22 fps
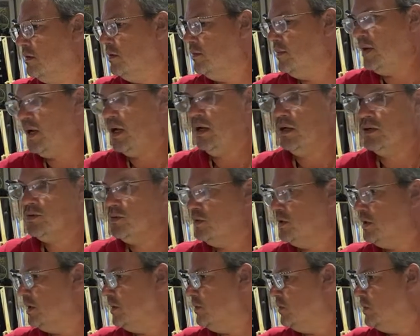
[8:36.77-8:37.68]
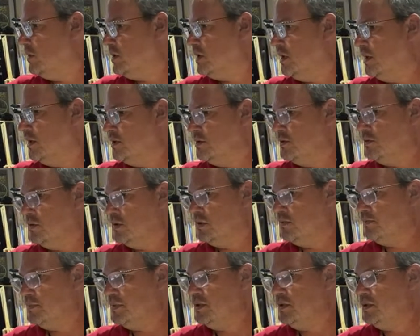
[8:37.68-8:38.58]
Oh my gosh, what did I do with the
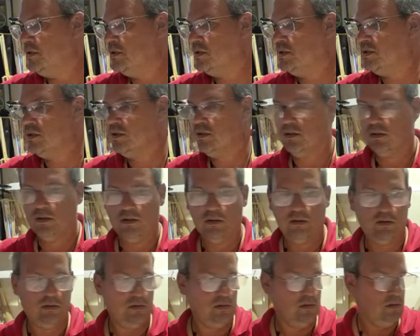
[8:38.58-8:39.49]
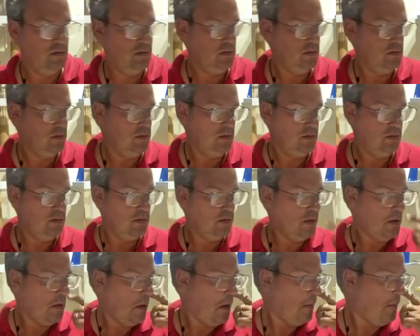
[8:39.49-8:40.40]
piece?
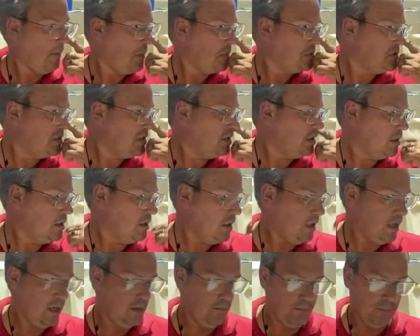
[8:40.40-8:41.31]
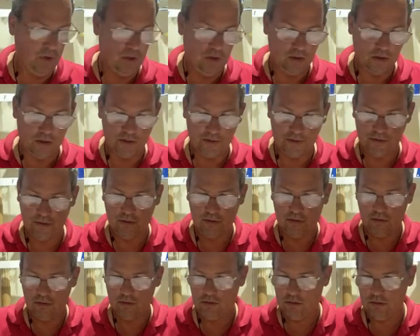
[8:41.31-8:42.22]
I'm missing a part
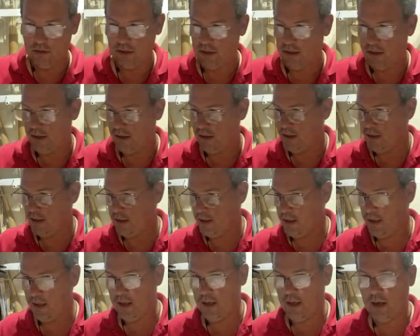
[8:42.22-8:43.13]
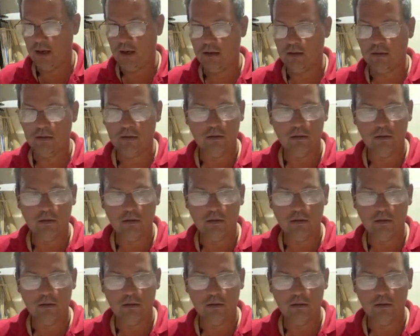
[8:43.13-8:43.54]
that I had.